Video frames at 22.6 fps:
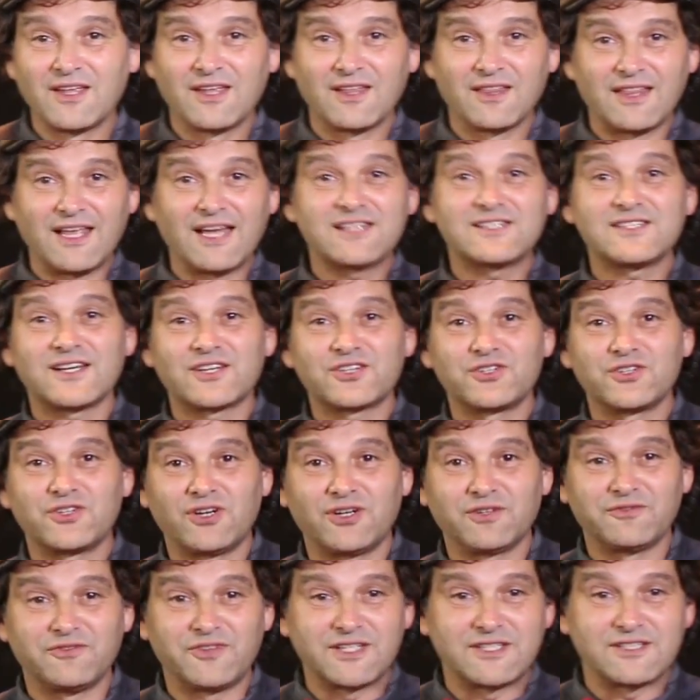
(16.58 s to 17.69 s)
That's actually
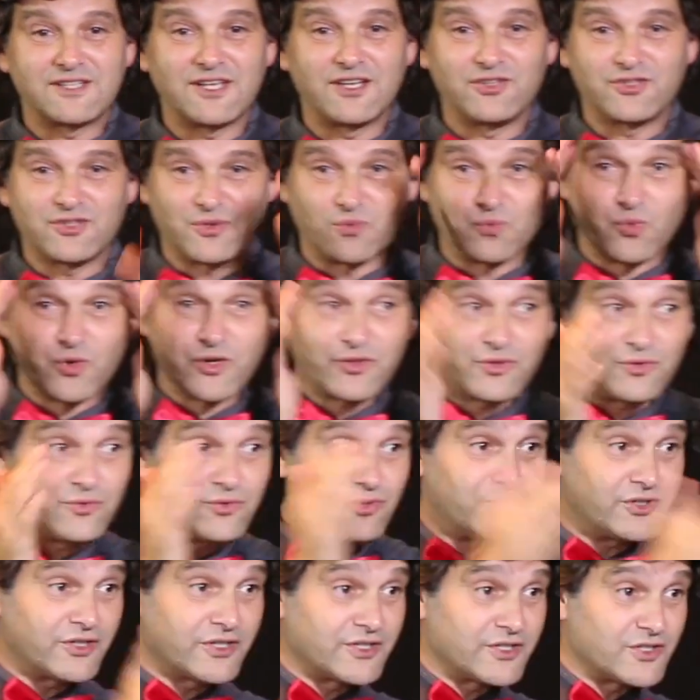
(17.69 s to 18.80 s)
called fixation. Where you
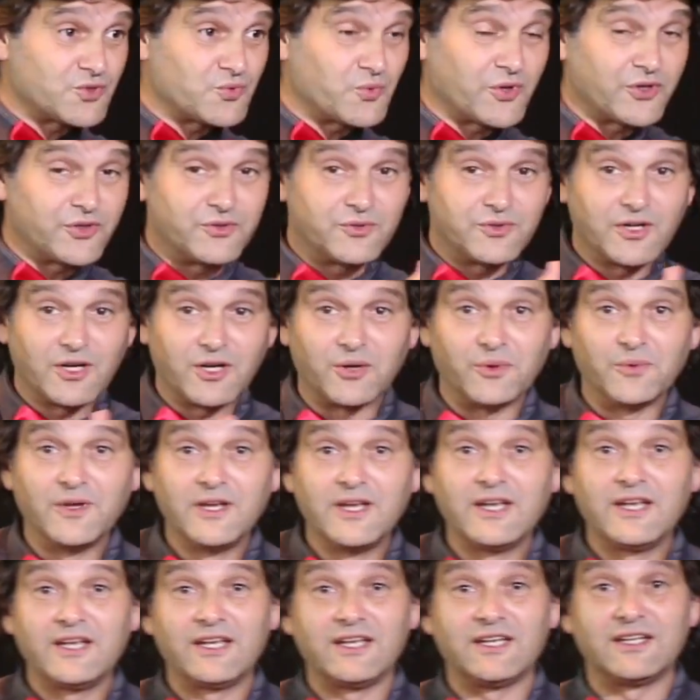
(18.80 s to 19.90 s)
look is where you go.
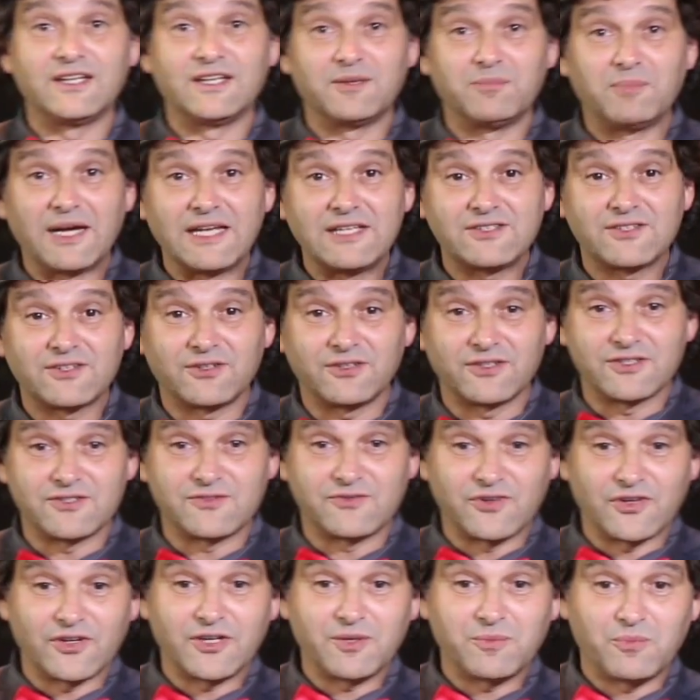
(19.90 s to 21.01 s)
And in a bicycle, it's
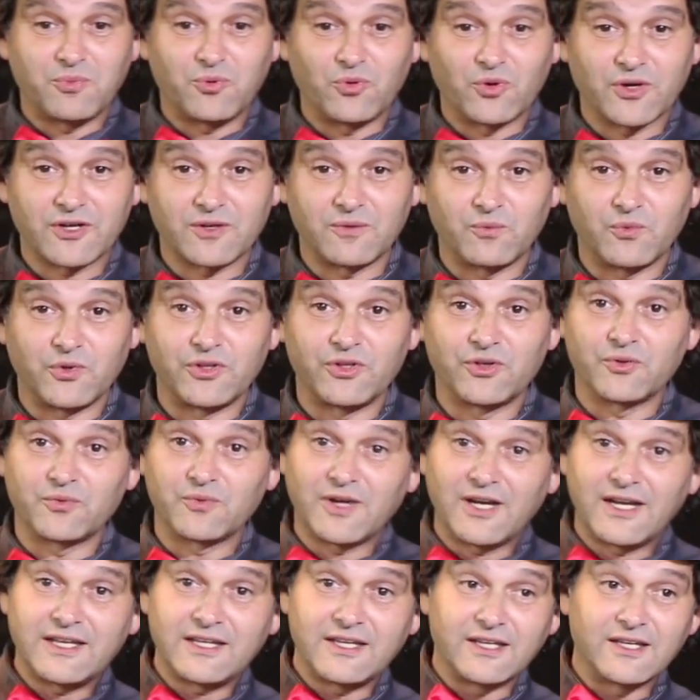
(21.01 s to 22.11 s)
very important when you're
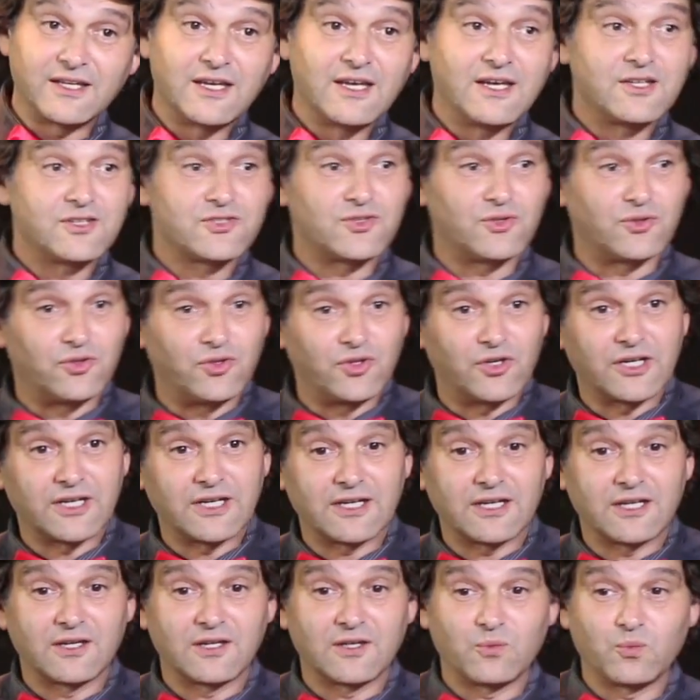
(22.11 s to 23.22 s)
riding to look
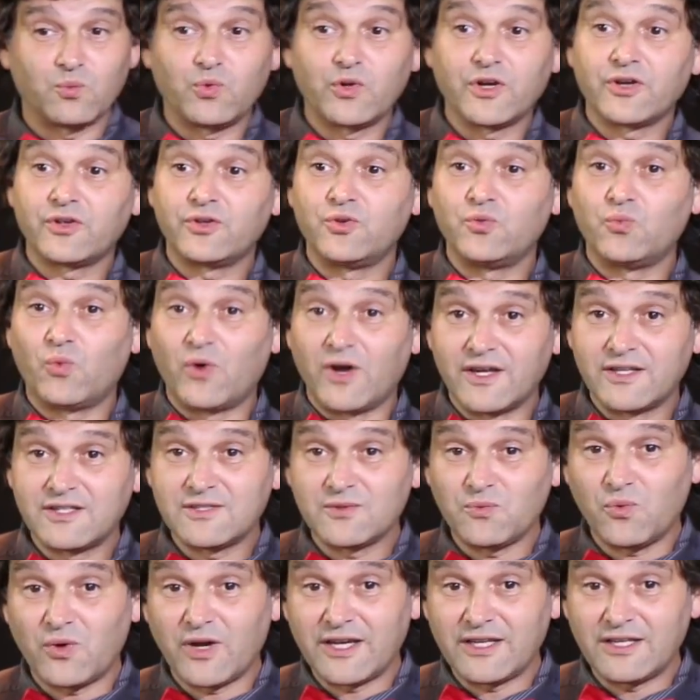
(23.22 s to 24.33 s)
where you want to
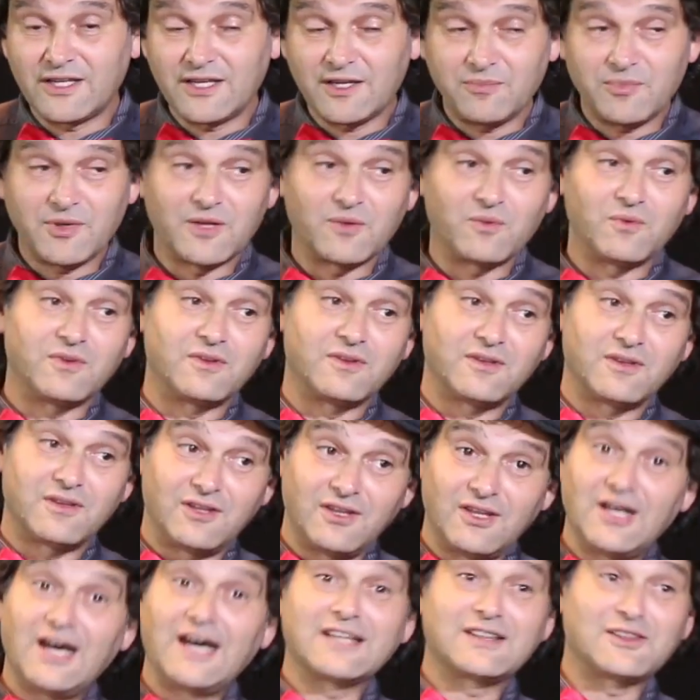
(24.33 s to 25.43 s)
wind up and
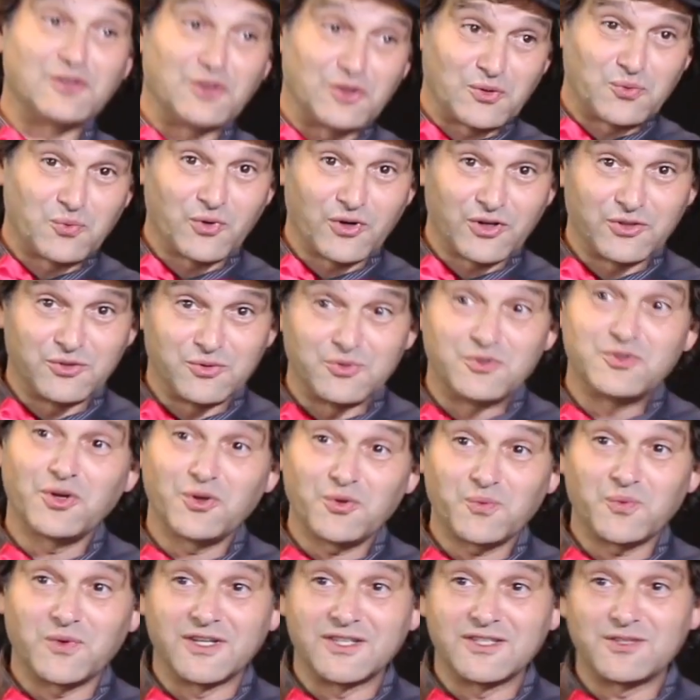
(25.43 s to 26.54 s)
not look where you
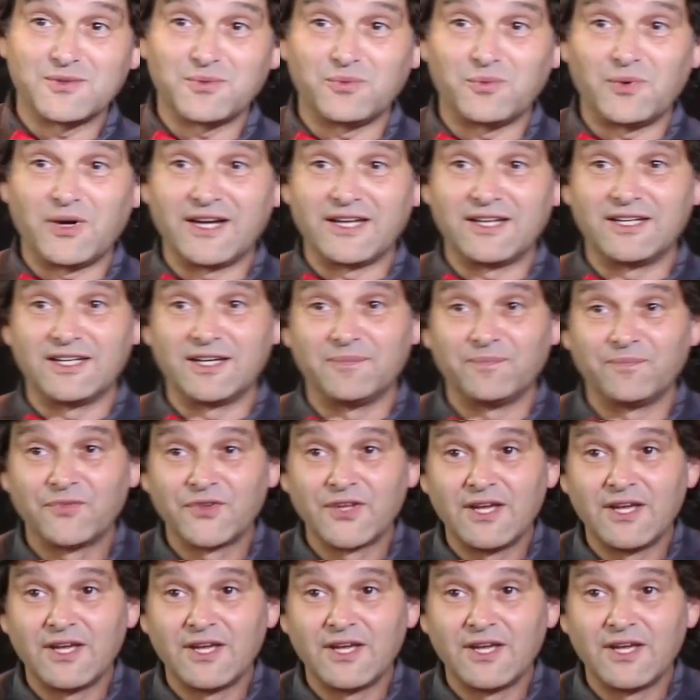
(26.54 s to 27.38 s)
don't want to wind up.